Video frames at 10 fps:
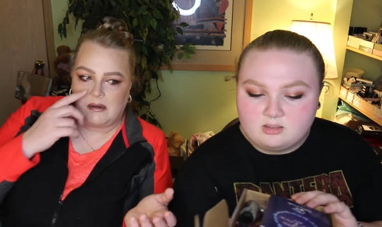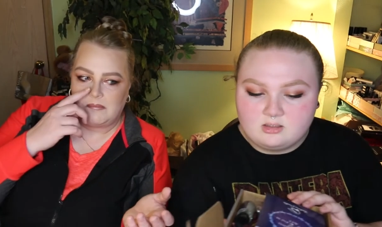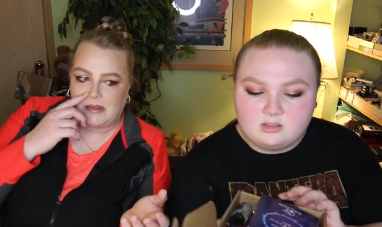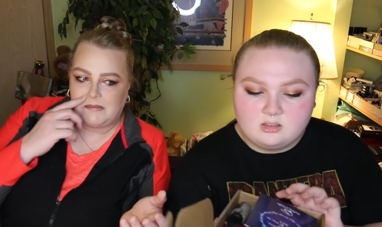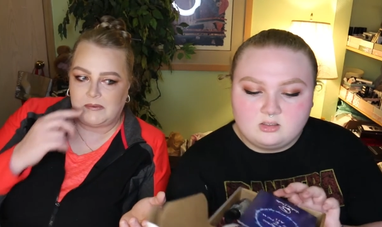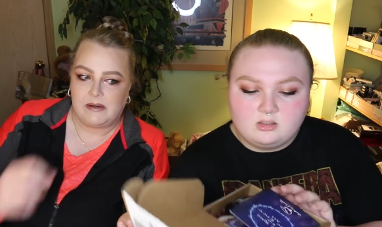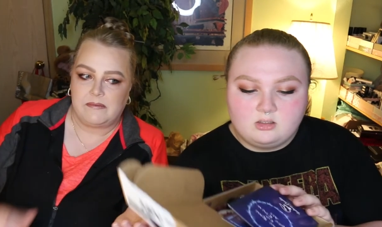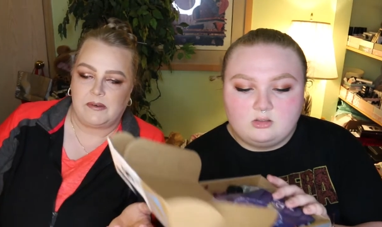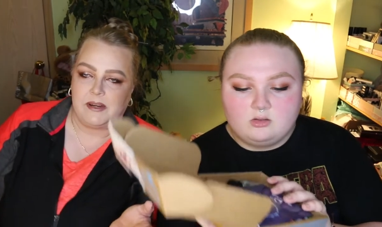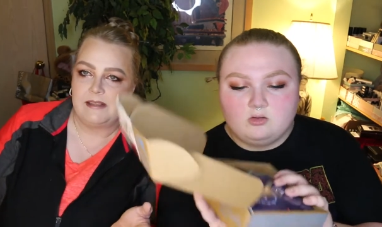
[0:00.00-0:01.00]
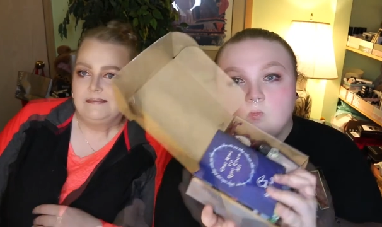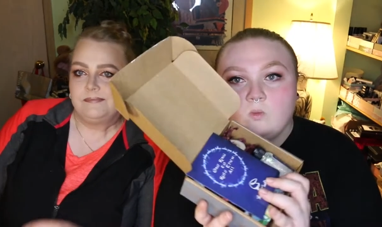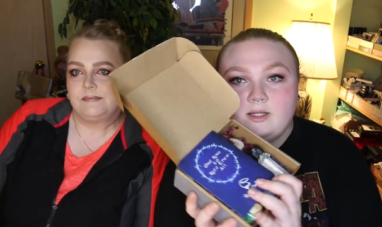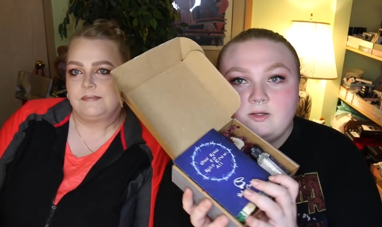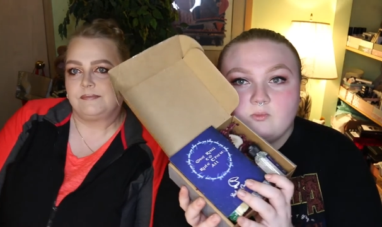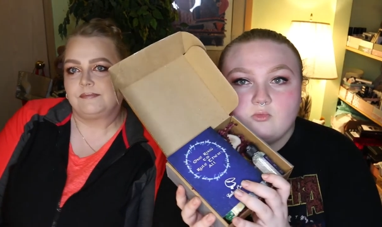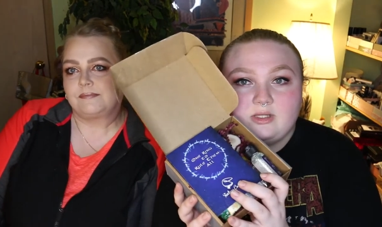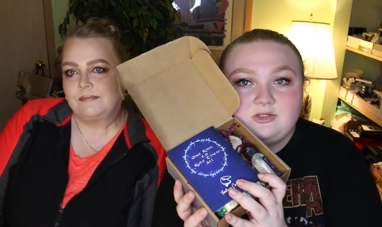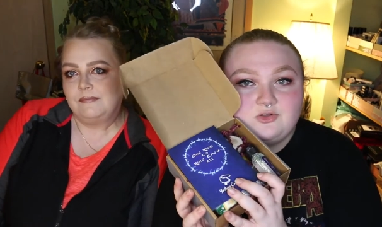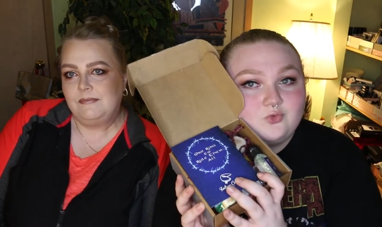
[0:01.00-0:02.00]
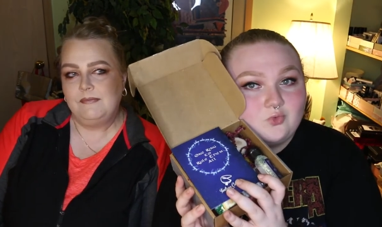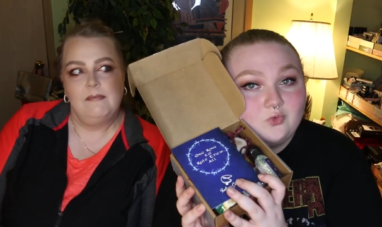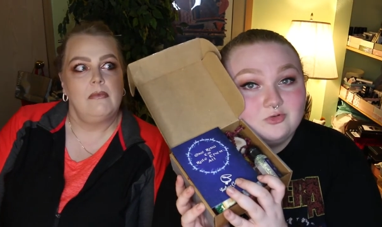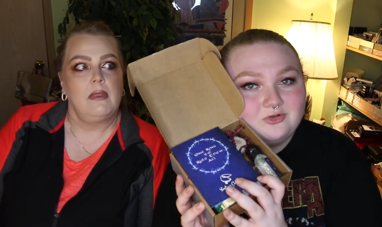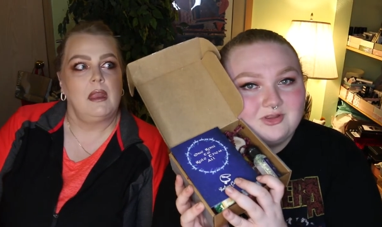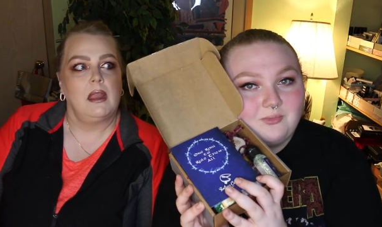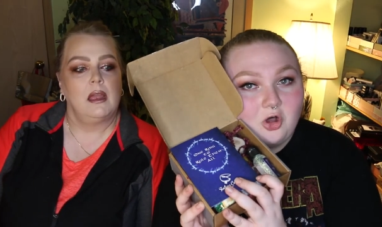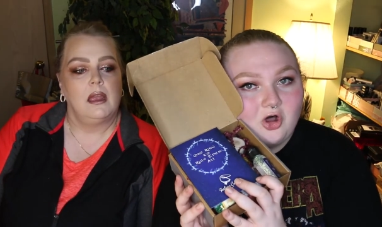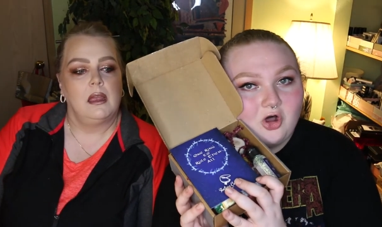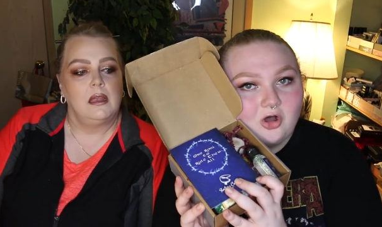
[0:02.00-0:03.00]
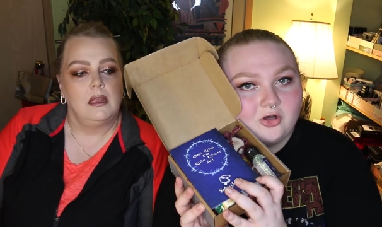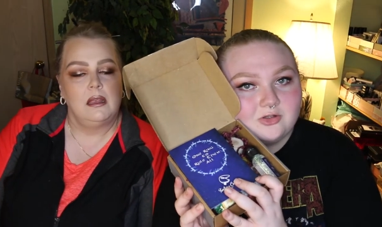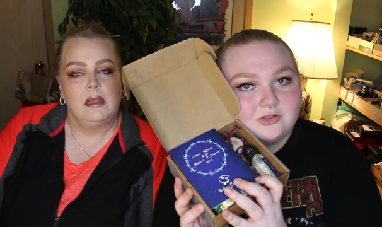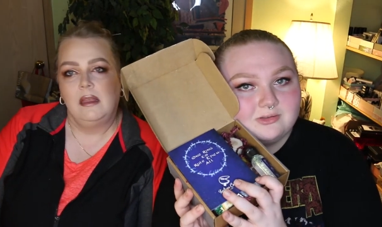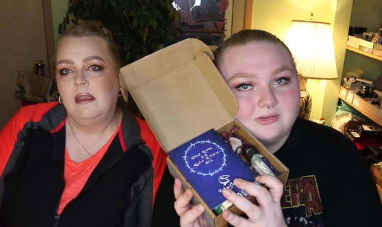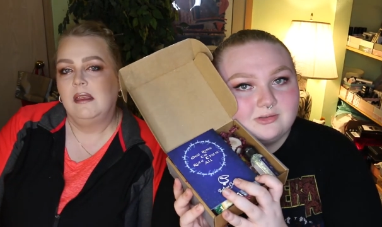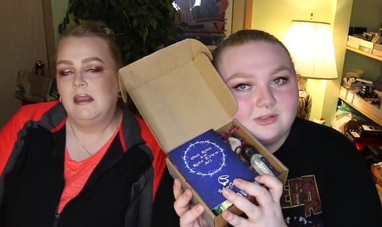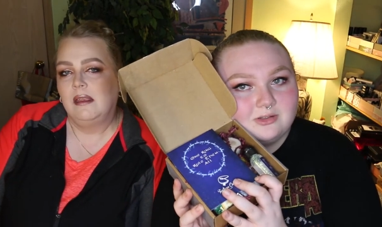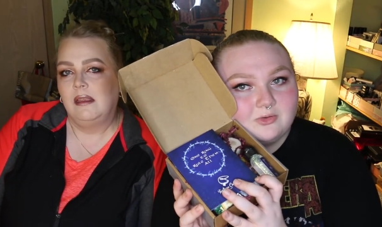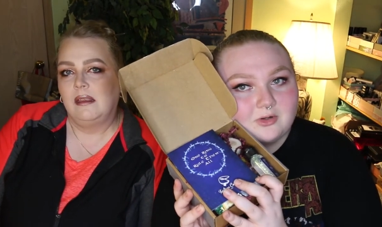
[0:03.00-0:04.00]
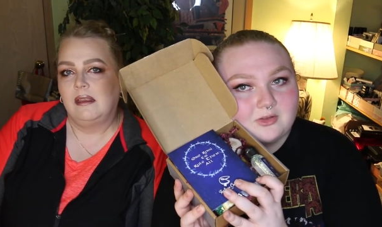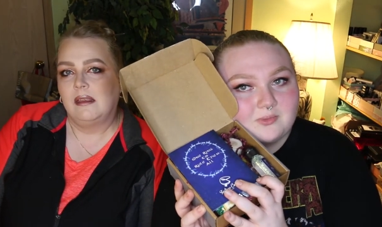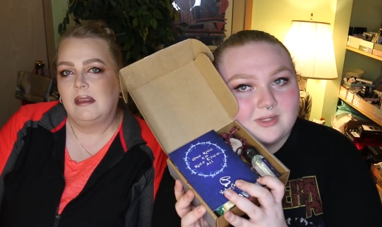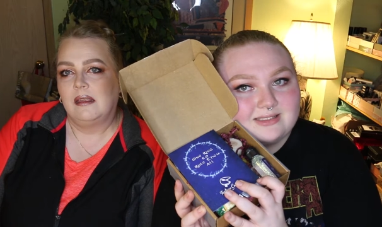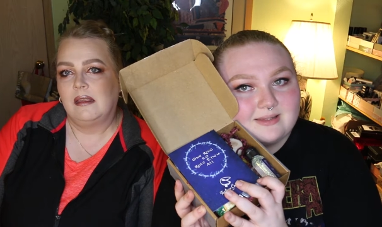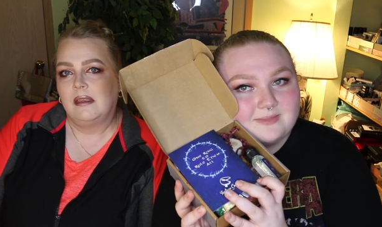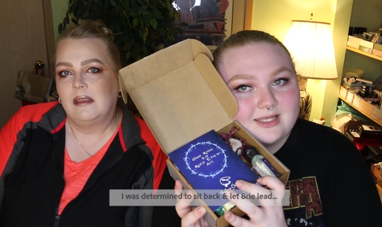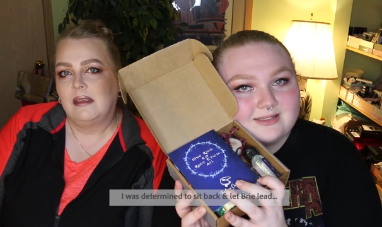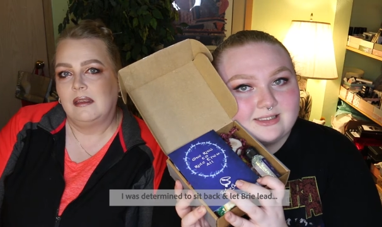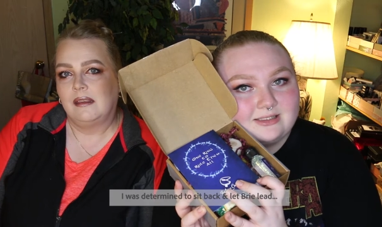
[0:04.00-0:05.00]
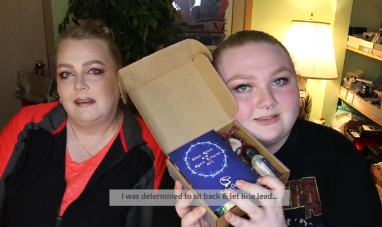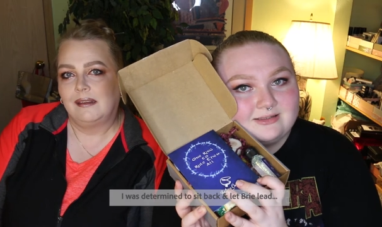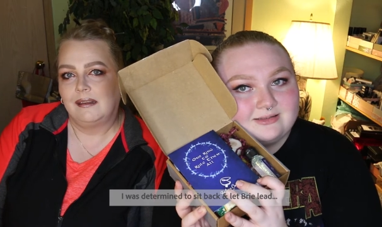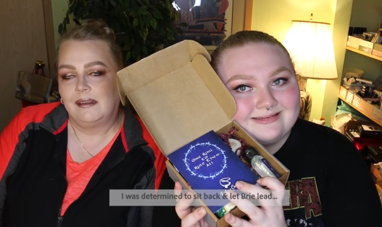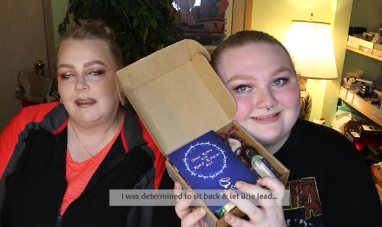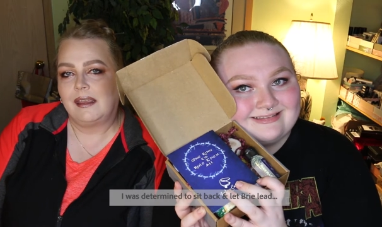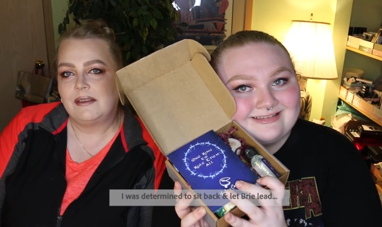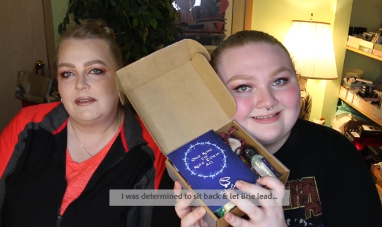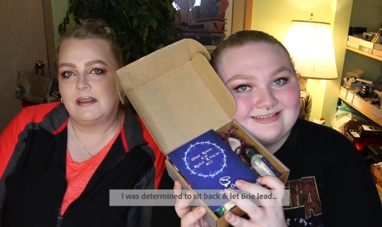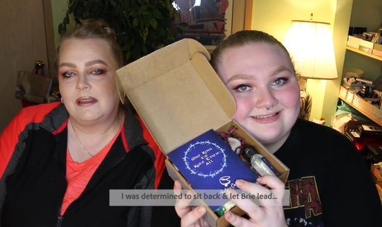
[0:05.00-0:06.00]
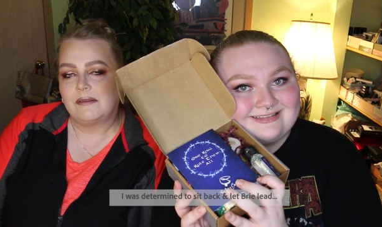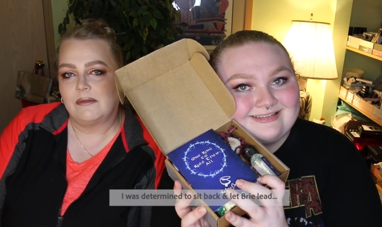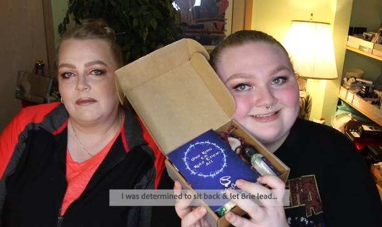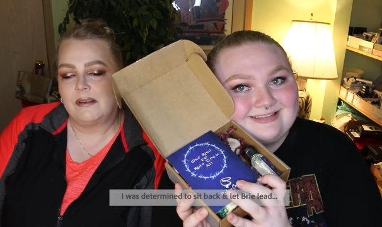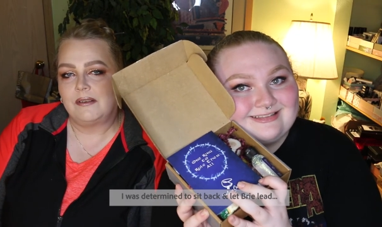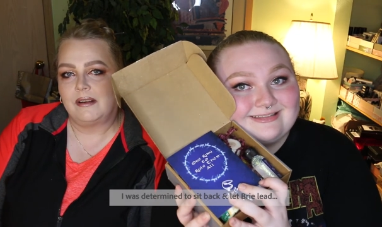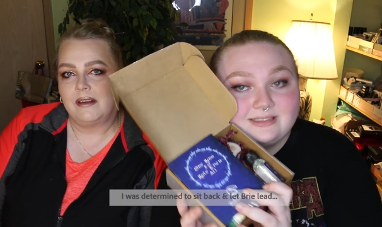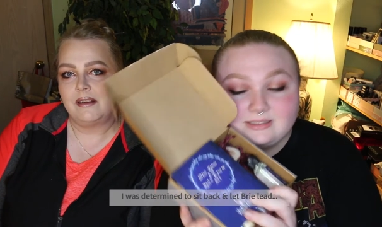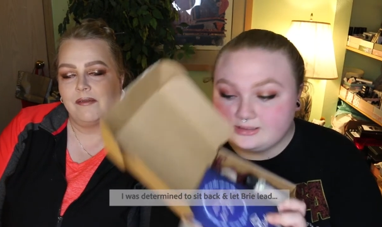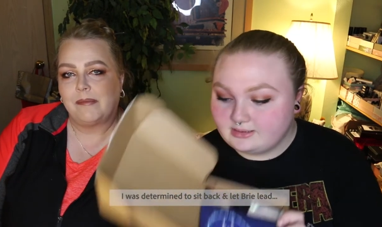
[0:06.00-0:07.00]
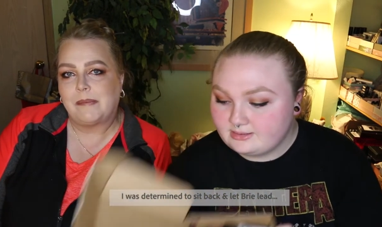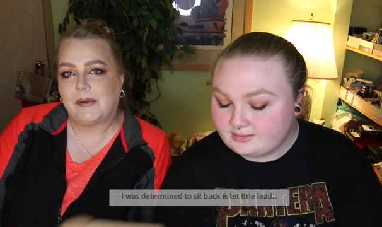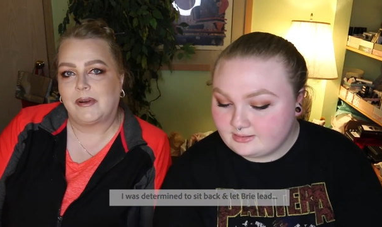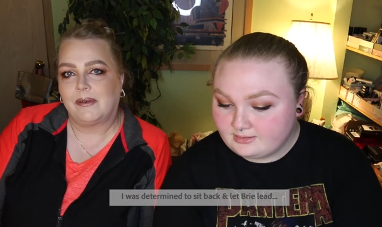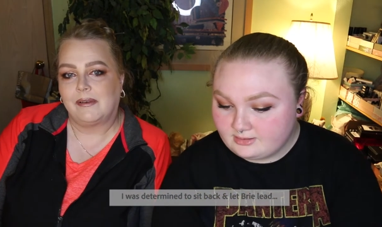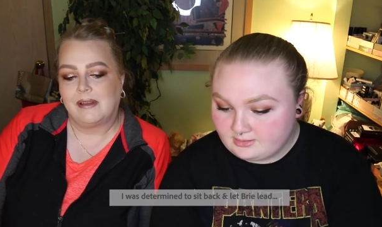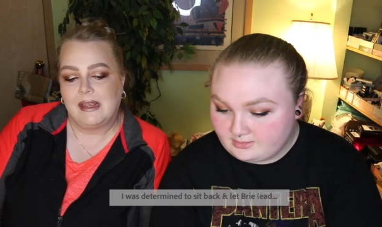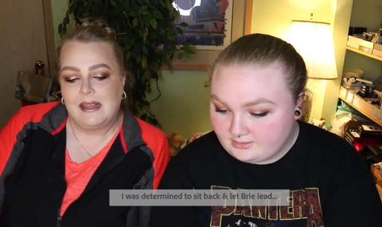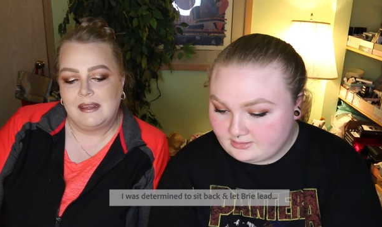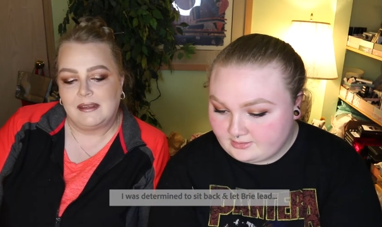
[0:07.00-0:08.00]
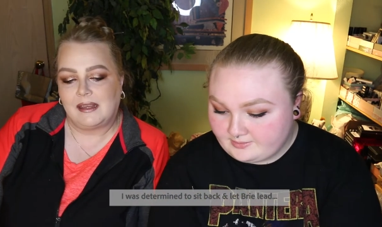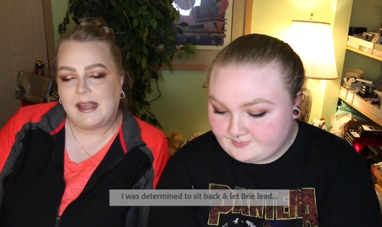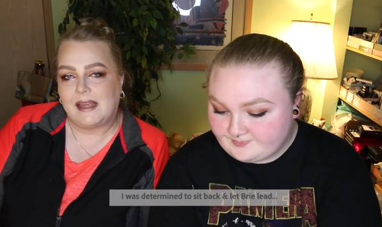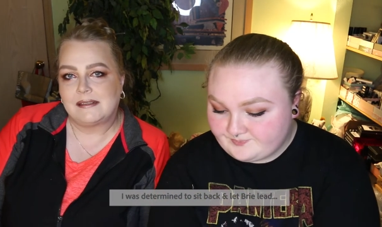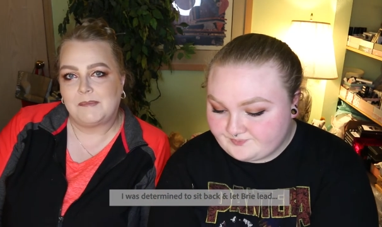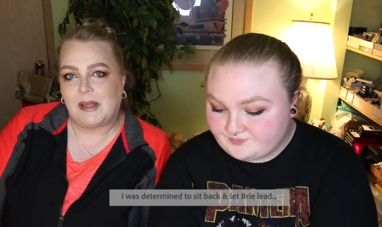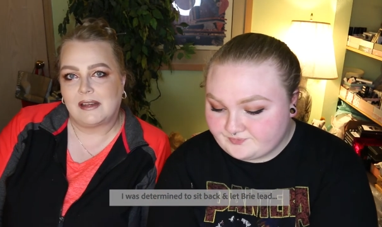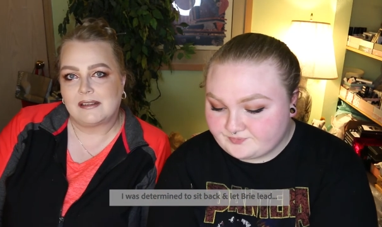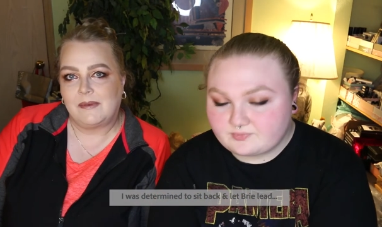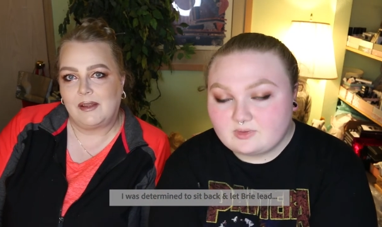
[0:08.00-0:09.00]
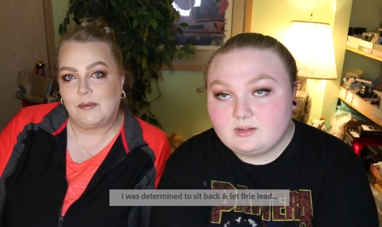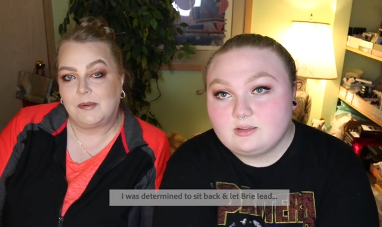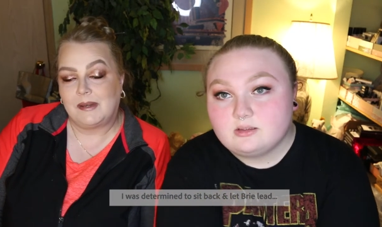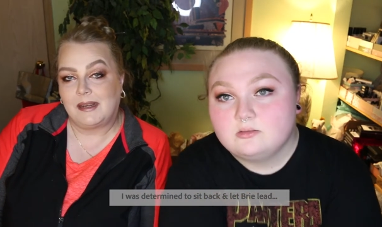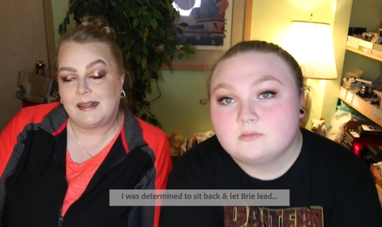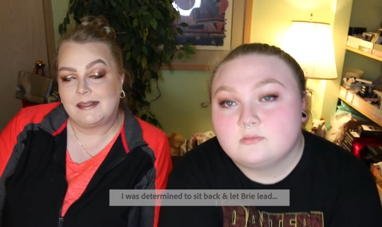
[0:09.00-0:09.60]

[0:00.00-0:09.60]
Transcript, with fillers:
Speaker 1: card. Mom will read it for you. One ring to rule them all. Lord of the Rings, I'm guessing? In
Speaker 2: case you guys were wondering and you remember the last box we opened and I